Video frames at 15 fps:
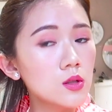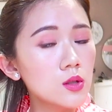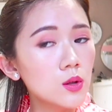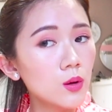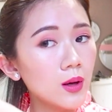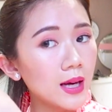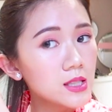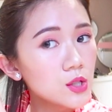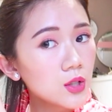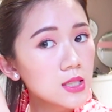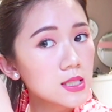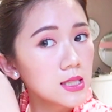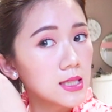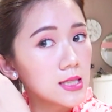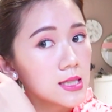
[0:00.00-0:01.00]
So as you can
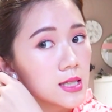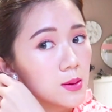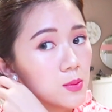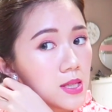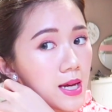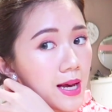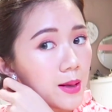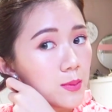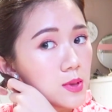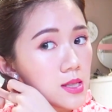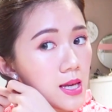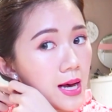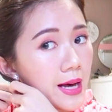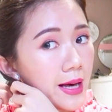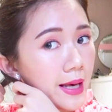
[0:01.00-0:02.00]
see, sometimes
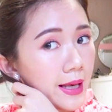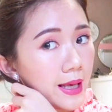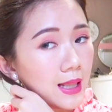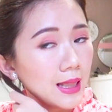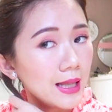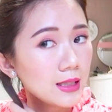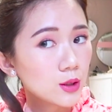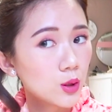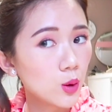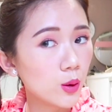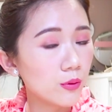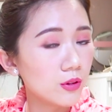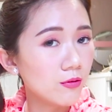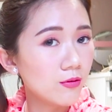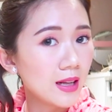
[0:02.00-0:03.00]
I let go
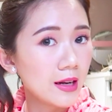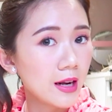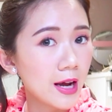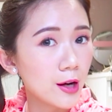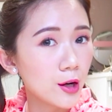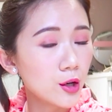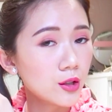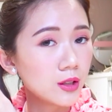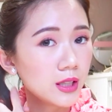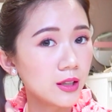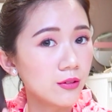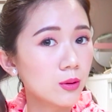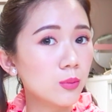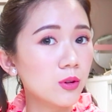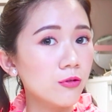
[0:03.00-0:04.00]
of the flat iron
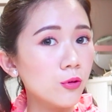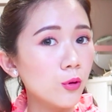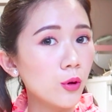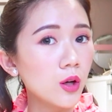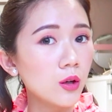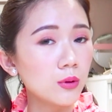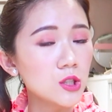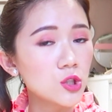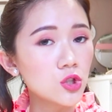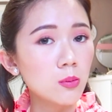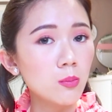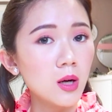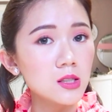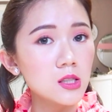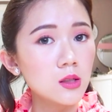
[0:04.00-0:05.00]
even before I reach the
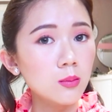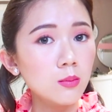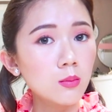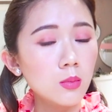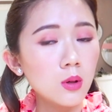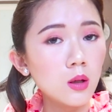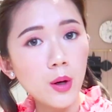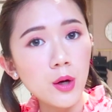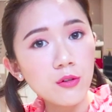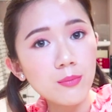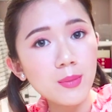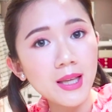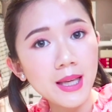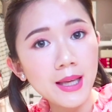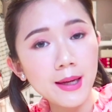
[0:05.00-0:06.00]
bottom part of
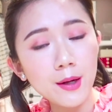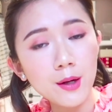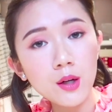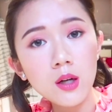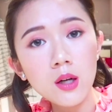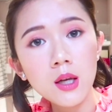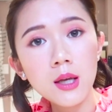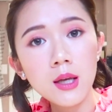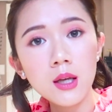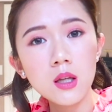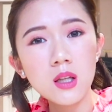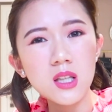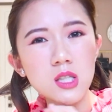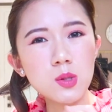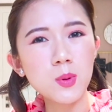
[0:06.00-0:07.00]
my hair.
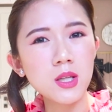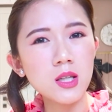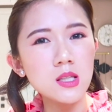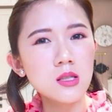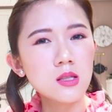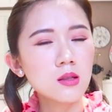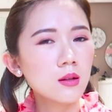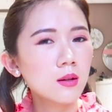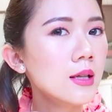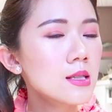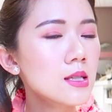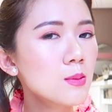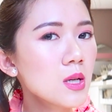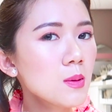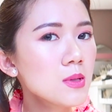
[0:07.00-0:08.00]
It's because
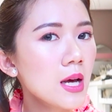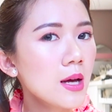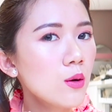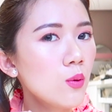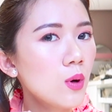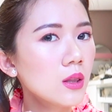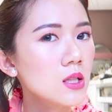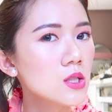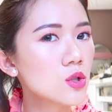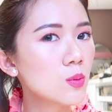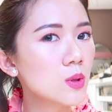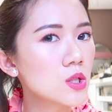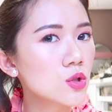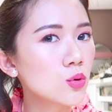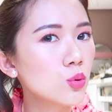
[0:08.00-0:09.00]
sometimes I don't want this to
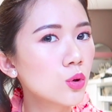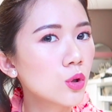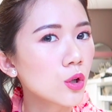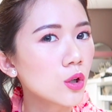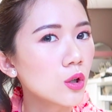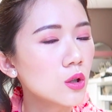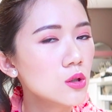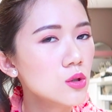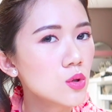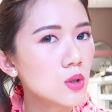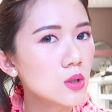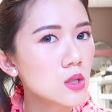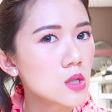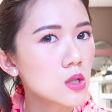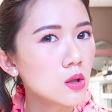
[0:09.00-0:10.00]
be too curled, so it
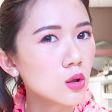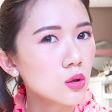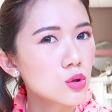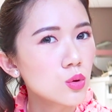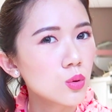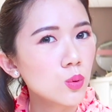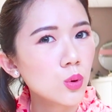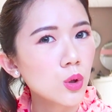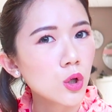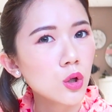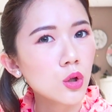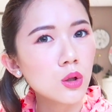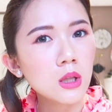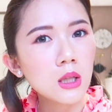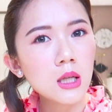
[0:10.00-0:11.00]
doesn't look too
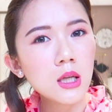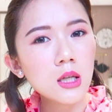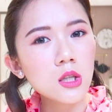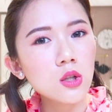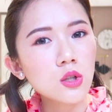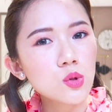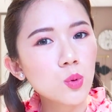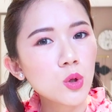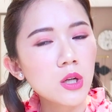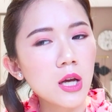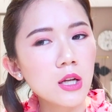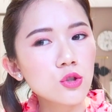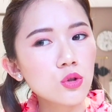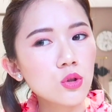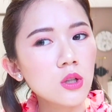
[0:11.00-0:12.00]
curly. It looks more
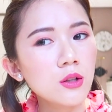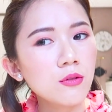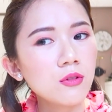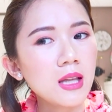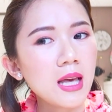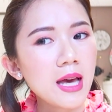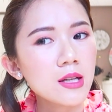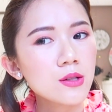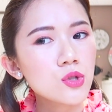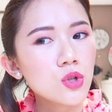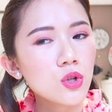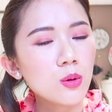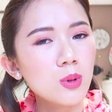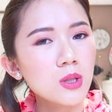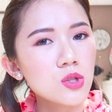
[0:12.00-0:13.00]
natural if the ends
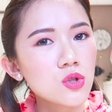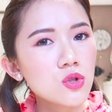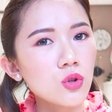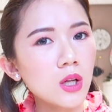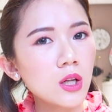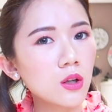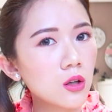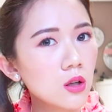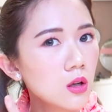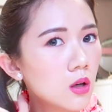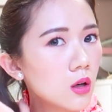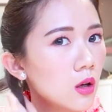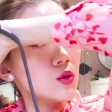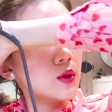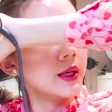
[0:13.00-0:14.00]
are a bit straighter.
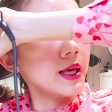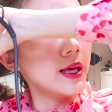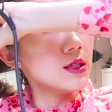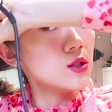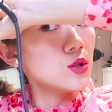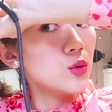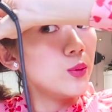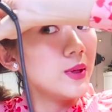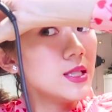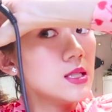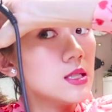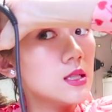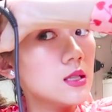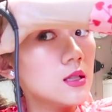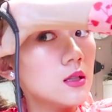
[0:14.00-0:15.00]
So again,
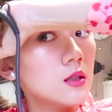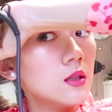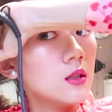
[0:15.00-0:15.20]
twist